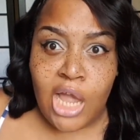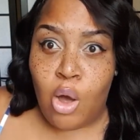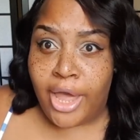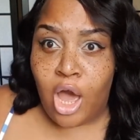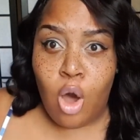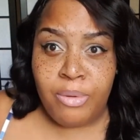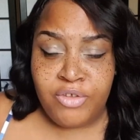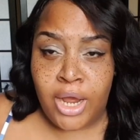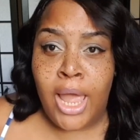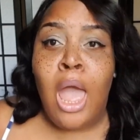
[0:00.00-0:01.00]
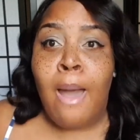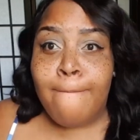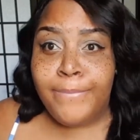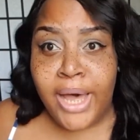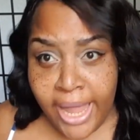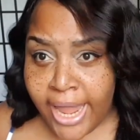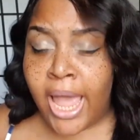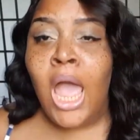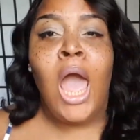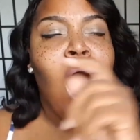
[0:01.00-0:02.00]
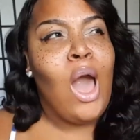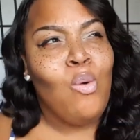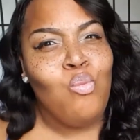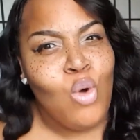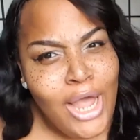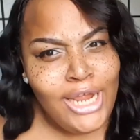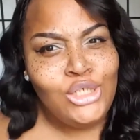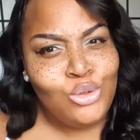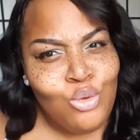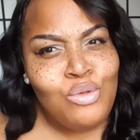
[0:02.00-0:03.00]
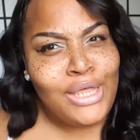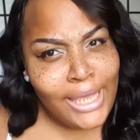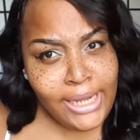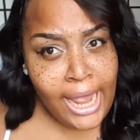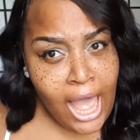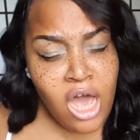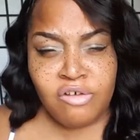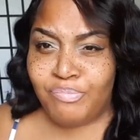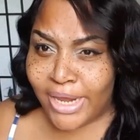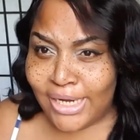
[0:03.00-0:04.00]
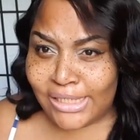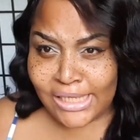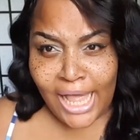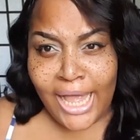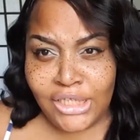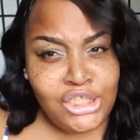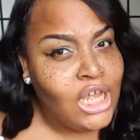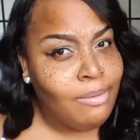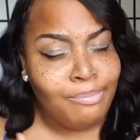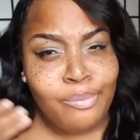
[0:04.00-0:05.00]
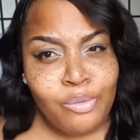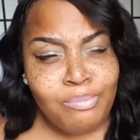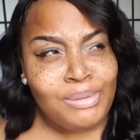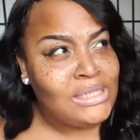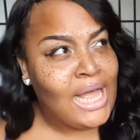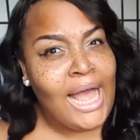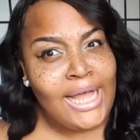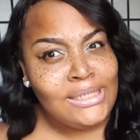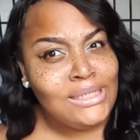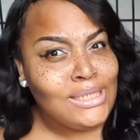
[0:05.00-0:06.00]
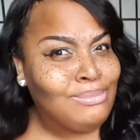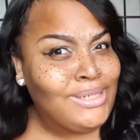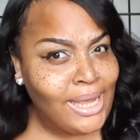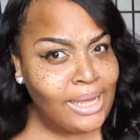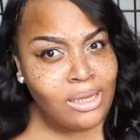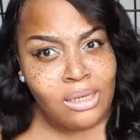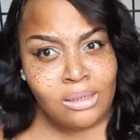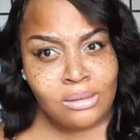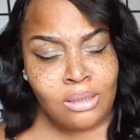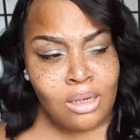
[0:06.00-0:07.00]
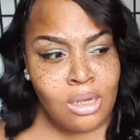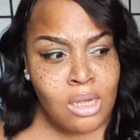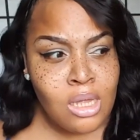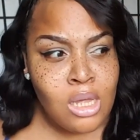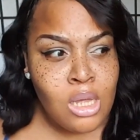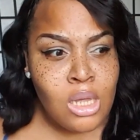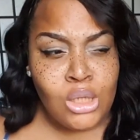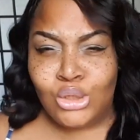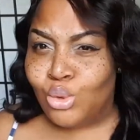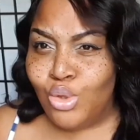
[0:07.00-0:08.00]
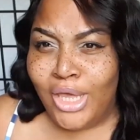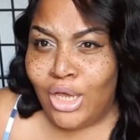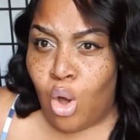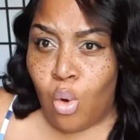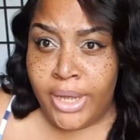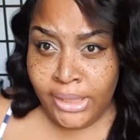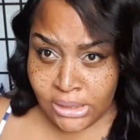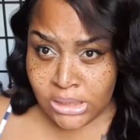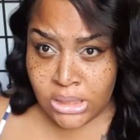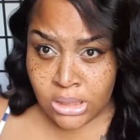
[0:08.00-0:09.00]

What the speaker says: Okay, I hope you're done. But what do you get out of being a side chick besides some dick? Do you get coins?